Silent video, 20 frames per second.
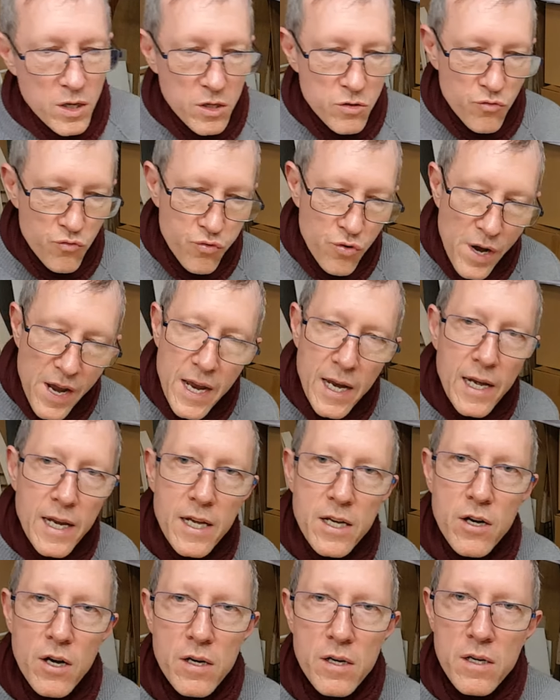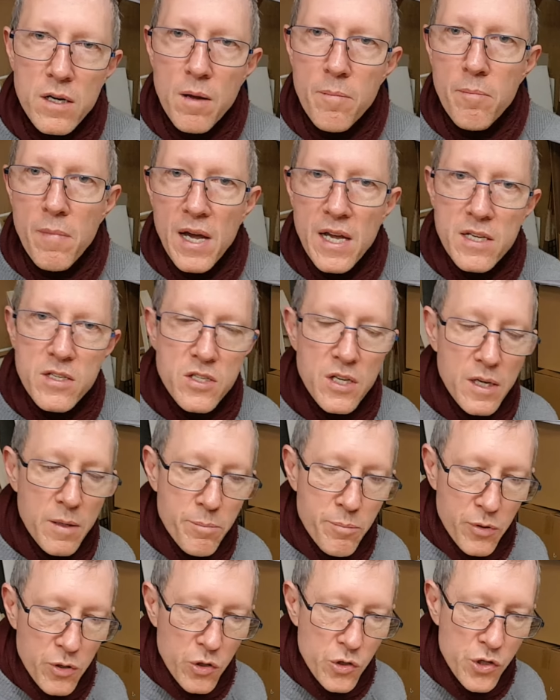really got an amazing
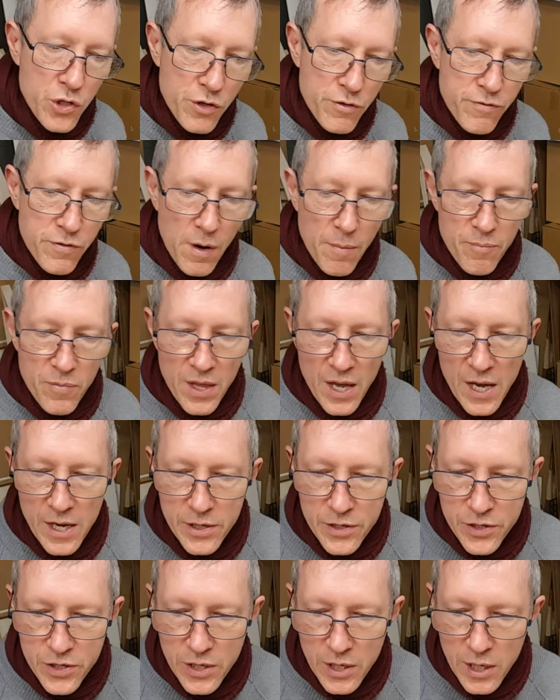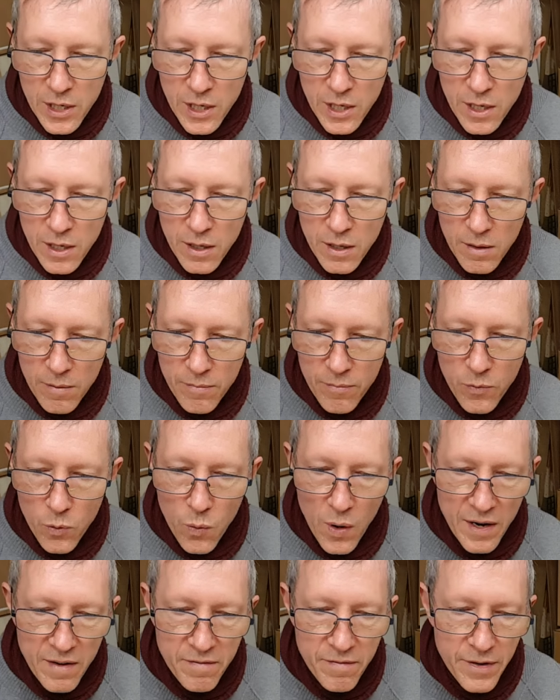boost from that
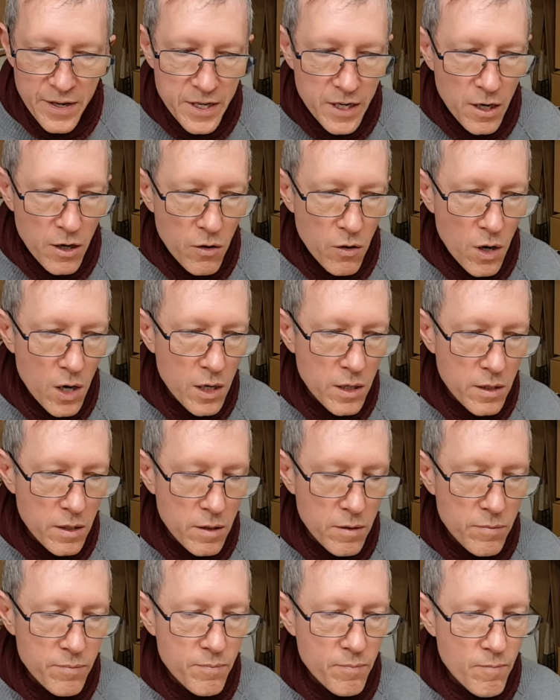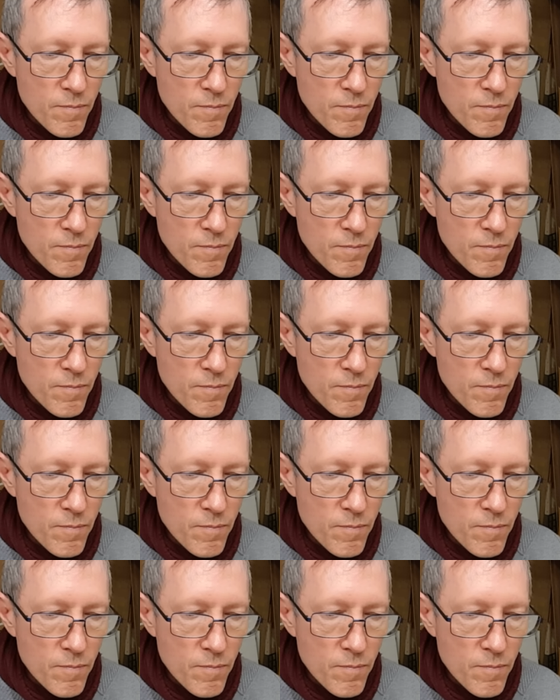one video on